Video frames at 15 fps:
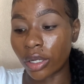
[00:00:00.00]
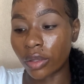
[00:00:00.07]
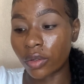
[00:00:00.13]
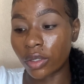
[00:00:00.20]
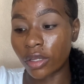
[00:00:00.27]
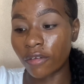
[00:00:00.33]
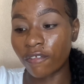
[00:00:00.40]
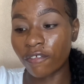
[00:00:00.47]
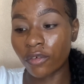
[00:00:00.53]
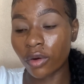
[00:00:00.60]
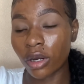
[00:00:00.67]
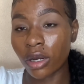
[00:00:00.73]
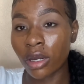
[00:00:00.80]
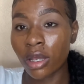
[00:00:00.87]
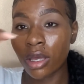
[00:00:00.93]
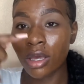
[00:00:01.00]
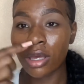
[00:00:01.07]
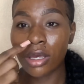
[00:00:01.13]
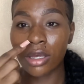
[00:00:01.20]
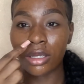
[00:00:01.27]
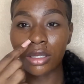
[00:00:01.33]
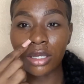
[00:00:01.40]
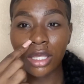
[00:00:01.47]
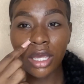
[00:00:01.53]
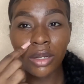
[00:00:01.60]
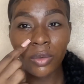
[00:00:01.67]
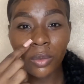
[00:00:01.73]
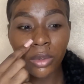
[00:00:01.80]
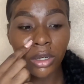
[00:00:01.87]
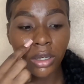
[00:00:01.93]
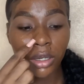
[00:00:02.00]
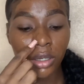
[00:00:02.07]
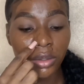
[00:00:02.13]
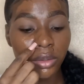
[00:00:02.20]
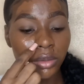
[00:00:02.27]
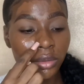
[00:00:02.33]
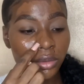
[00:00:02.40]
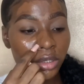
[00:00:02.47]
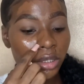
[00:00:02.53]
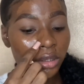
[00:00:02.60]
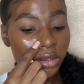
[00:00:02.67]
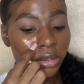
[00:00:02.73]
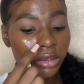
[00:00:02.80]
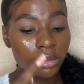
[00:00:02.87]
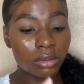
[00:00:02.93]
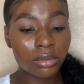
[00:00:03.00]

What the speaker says: looking for. You can work around it,